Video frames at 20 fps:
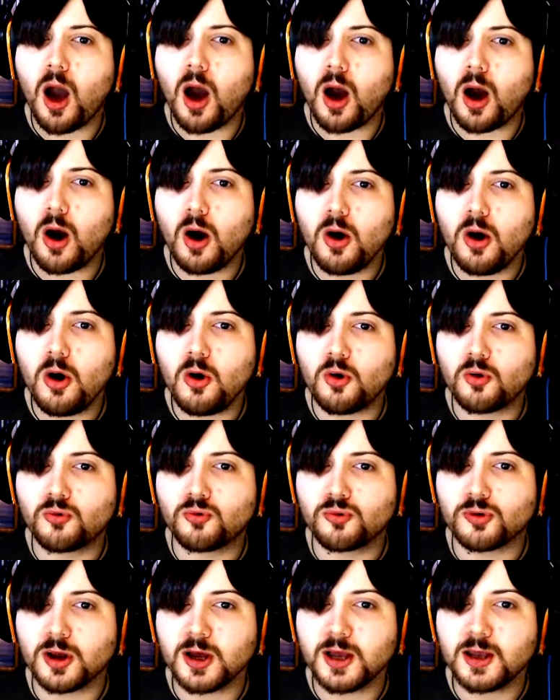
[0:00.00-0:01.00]
Oh,
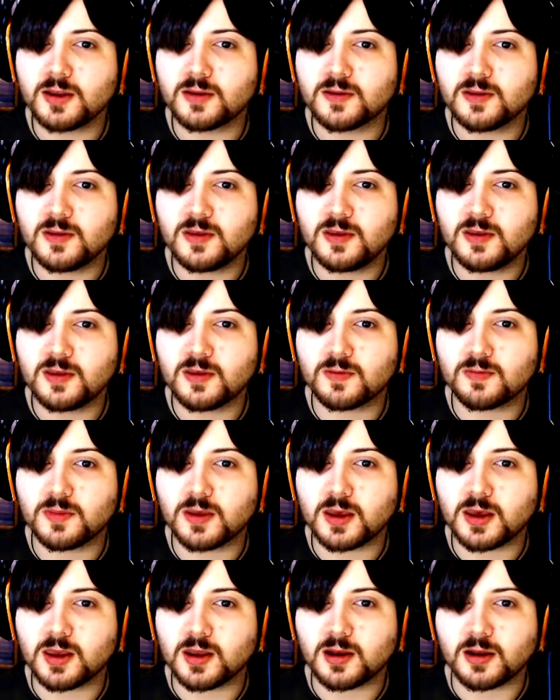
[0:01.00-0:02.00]
right. This is
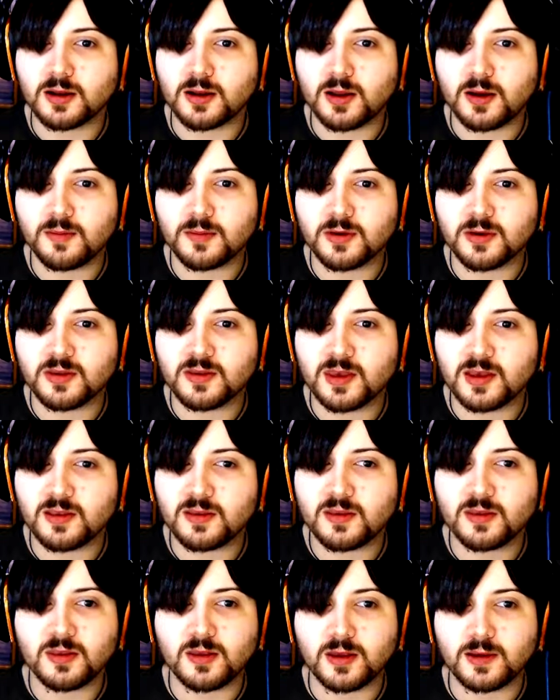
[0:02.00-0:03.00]
making a lot more
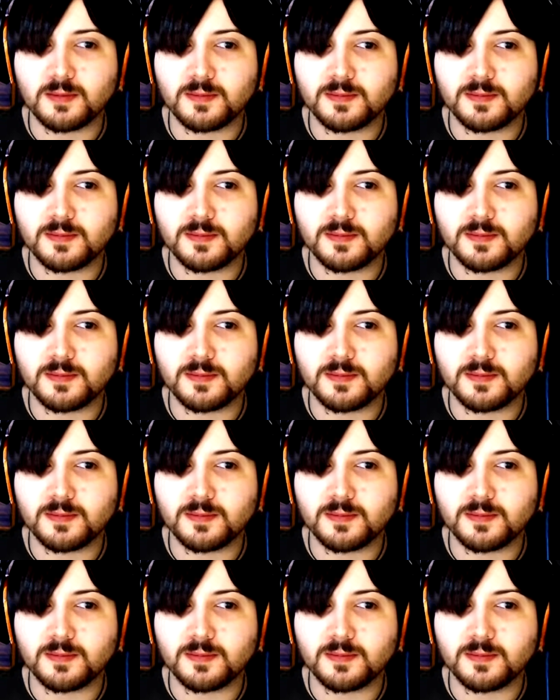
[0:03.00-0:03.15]
sense now.